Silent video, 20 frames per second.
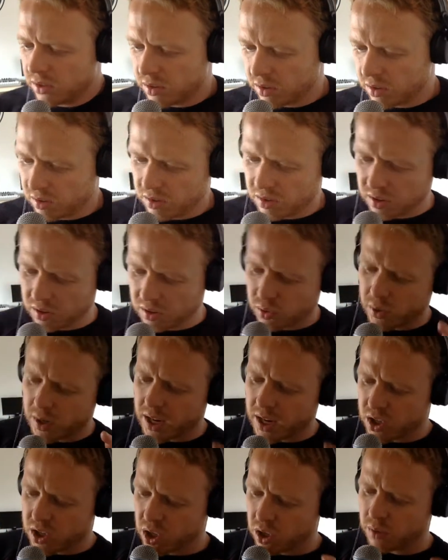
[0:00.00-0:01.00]
The
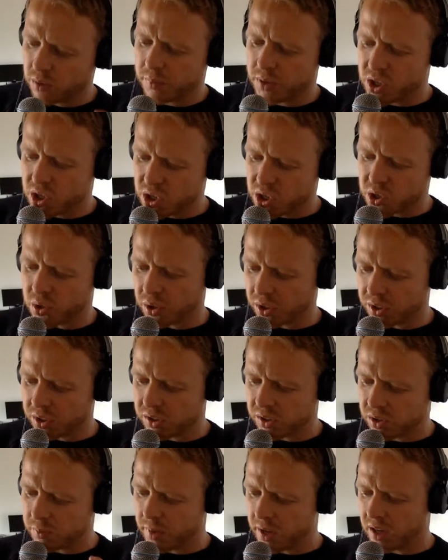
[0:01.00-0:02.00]
track should be shorter
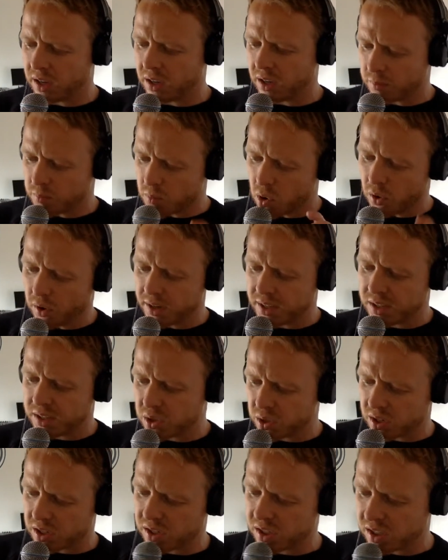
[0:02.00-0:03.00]
to make it more
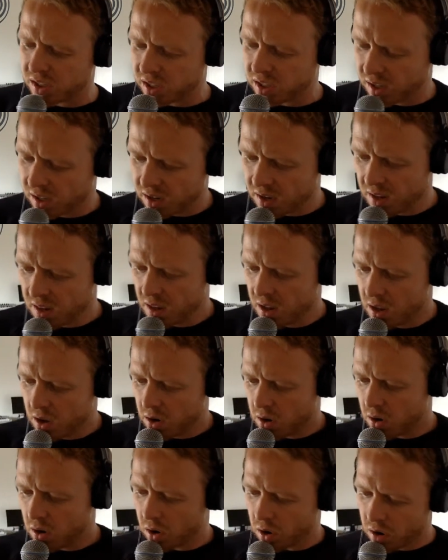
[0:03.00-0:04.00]
interesting,
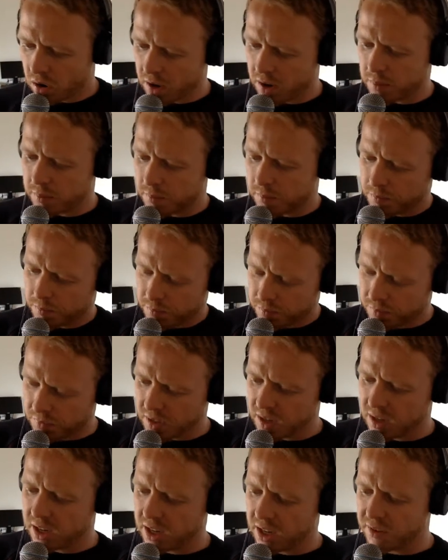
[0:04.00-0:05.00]
or
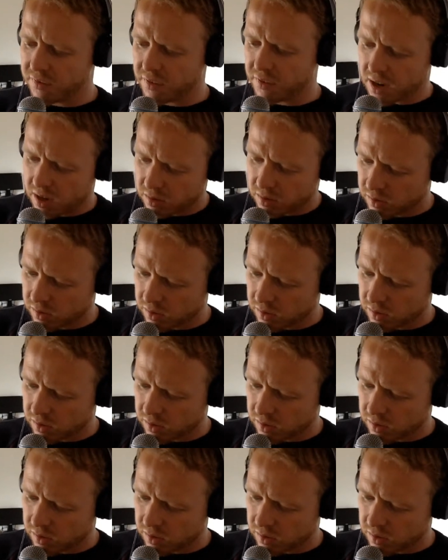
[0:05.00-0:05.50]
leave out